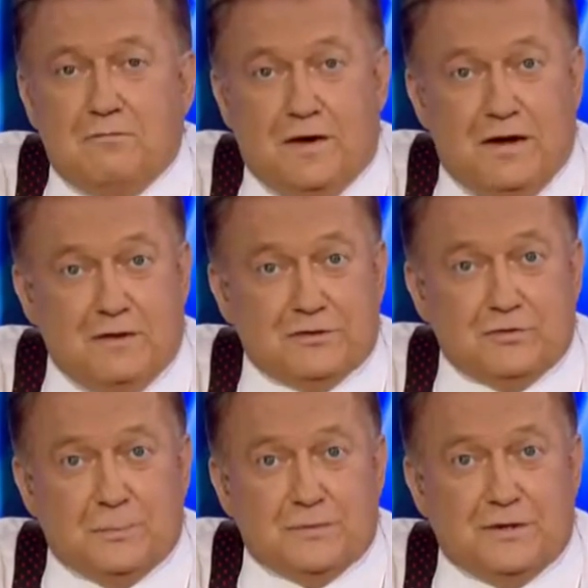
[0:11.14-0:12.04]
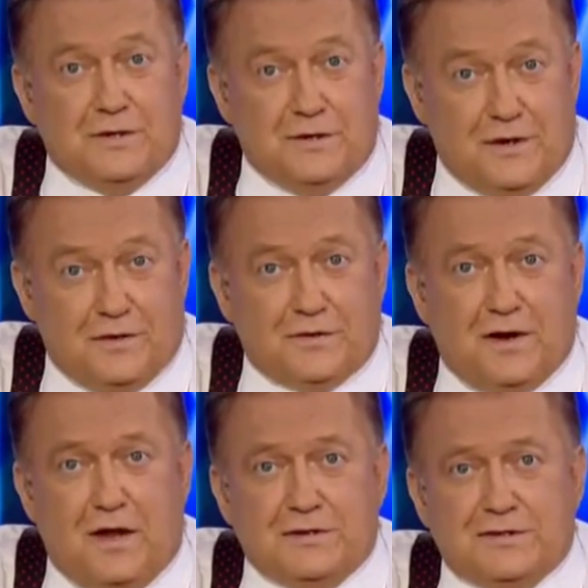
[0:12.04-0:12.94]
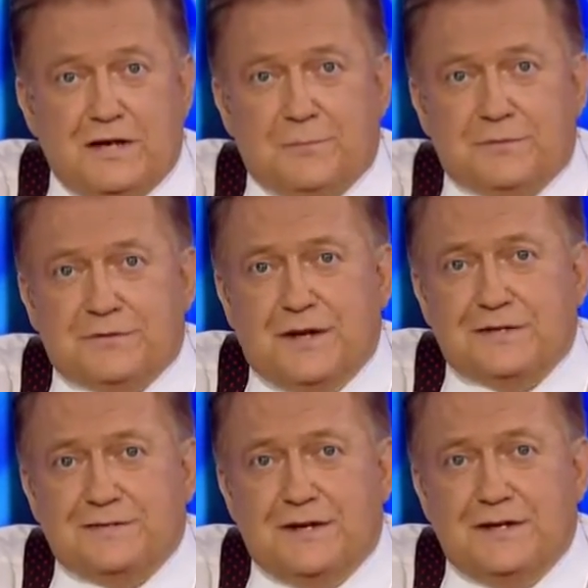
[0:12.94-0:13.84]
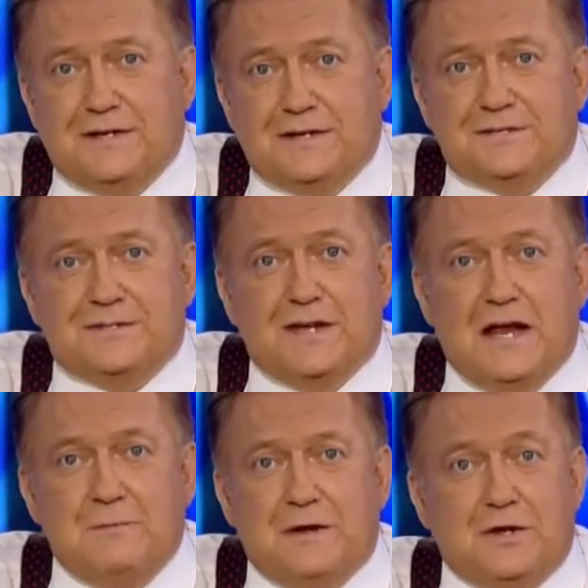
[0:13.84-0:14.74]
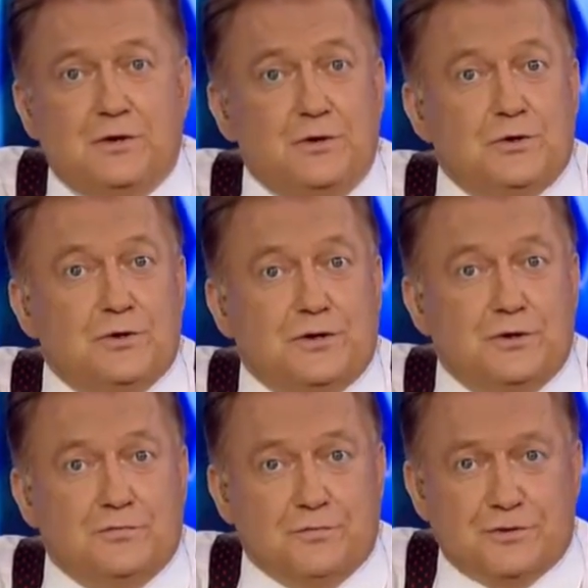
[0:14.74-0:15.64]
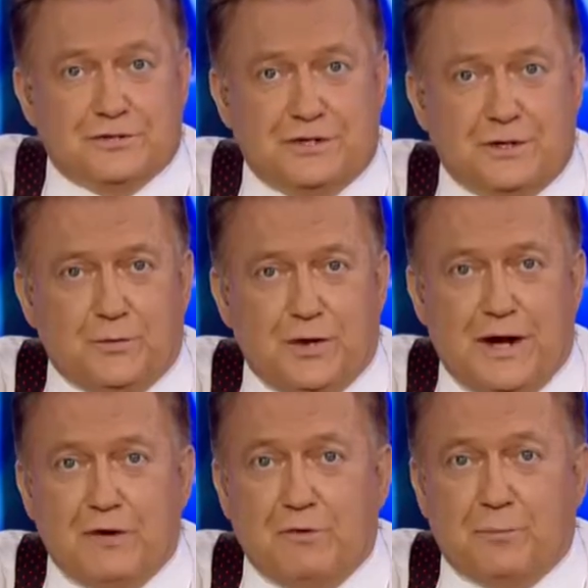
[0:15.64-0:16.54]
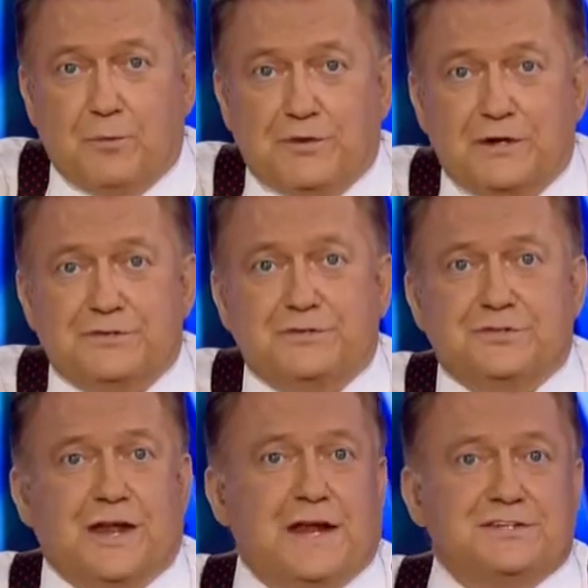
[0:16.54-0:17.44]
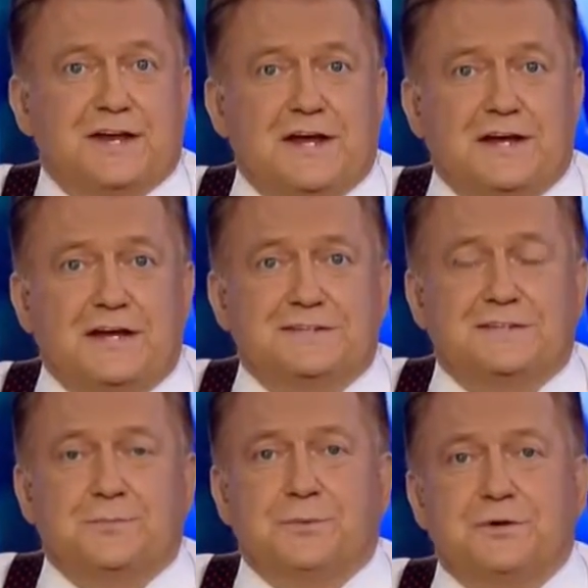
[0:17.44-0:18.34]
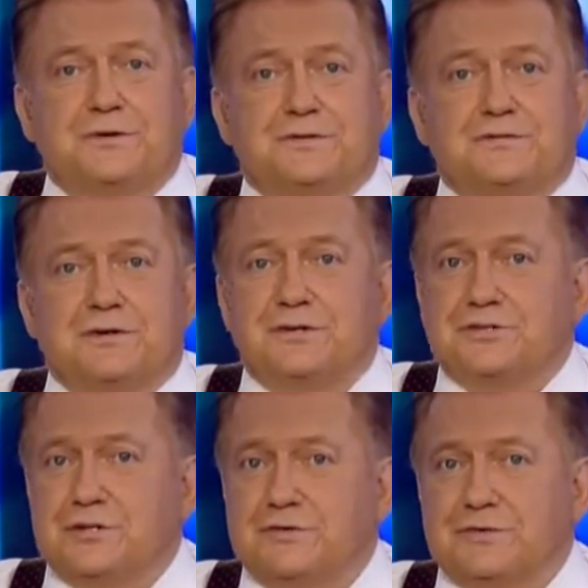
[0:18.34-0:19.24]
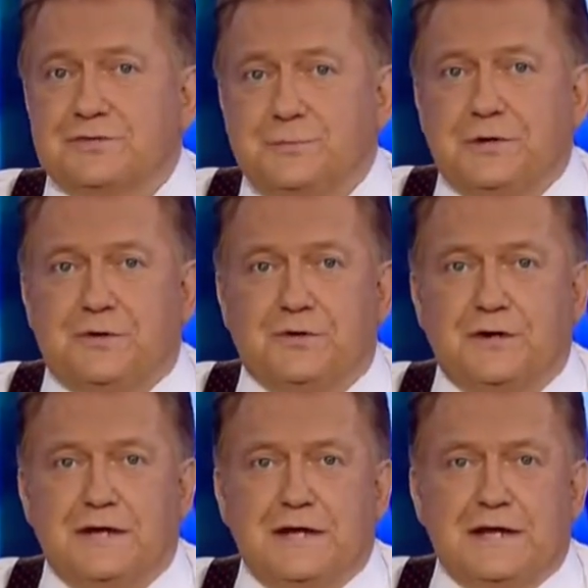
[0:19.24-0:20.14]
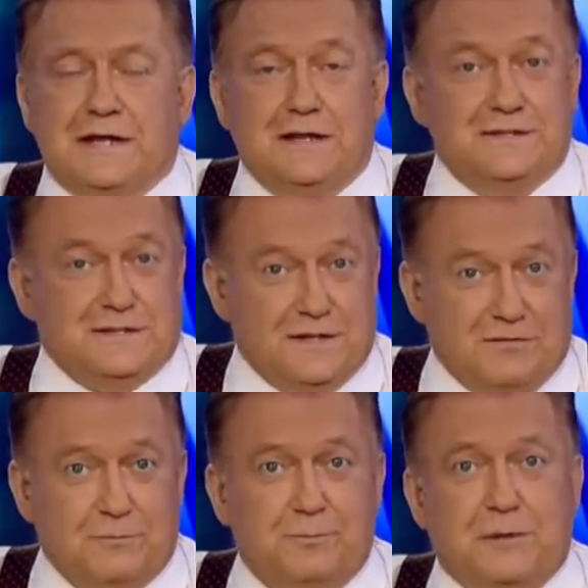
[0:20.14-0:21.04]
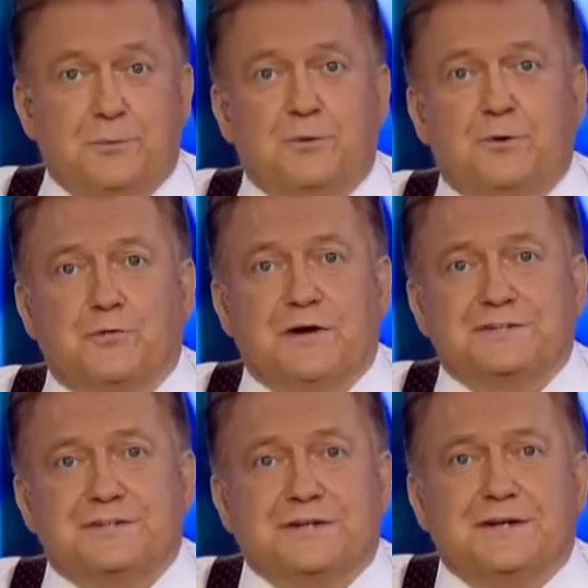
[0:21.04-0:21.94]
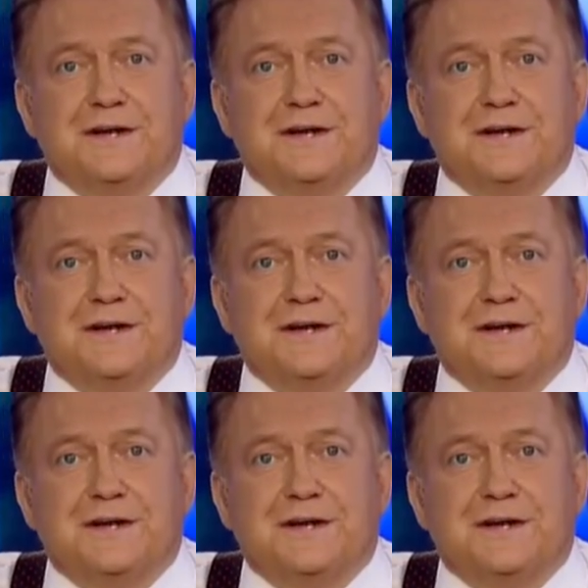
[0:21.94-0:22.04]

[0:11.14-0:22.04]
Violence erupted at another college campus last night, this time at New York University, where angry protesters lashed out against the appearance of a conservative speaker. At least 11 people were arrested.